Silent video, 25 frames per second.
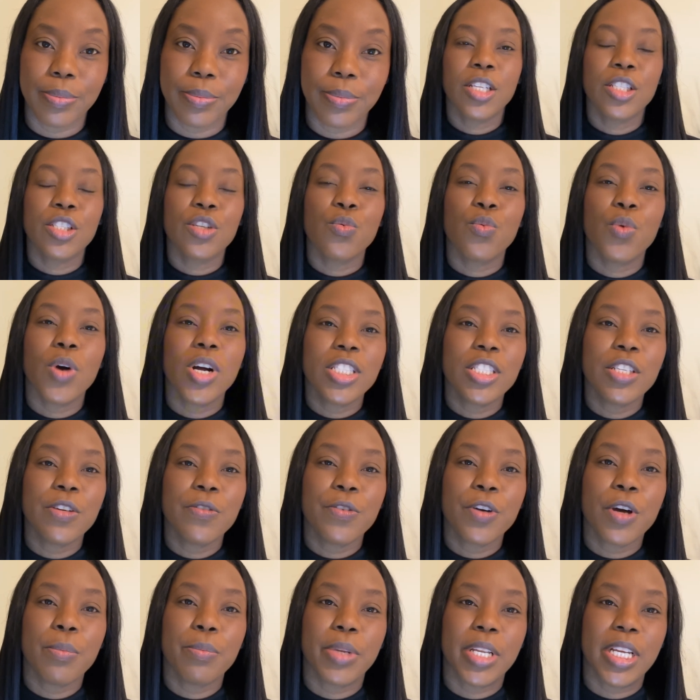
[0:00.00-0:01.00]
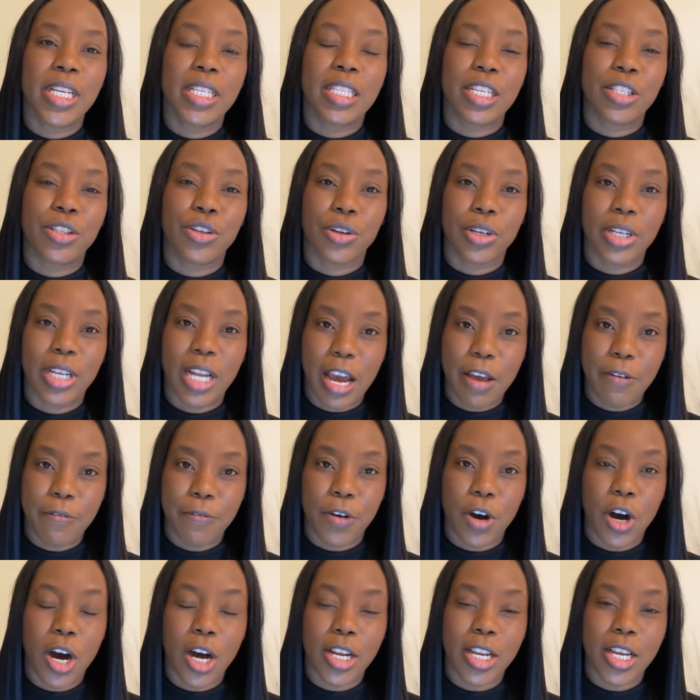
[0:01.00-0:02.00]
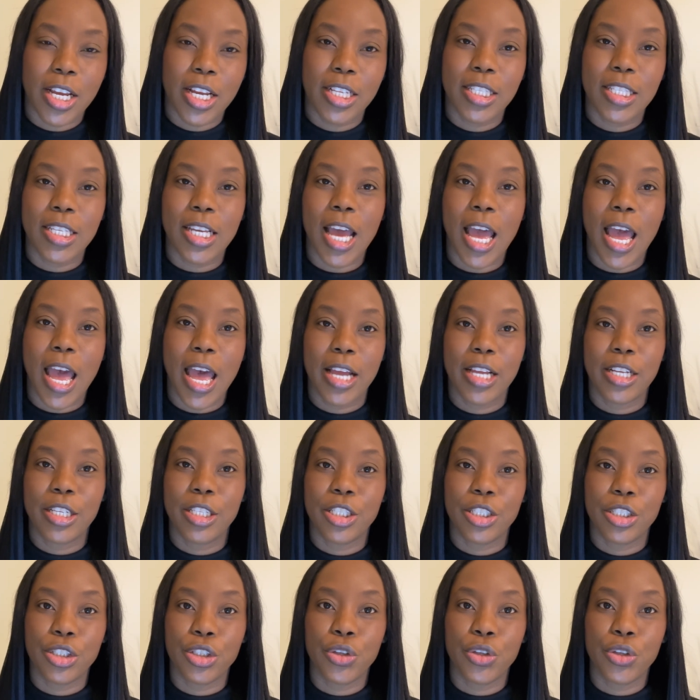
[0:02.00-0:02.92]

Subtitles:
So once you've completed your life audit and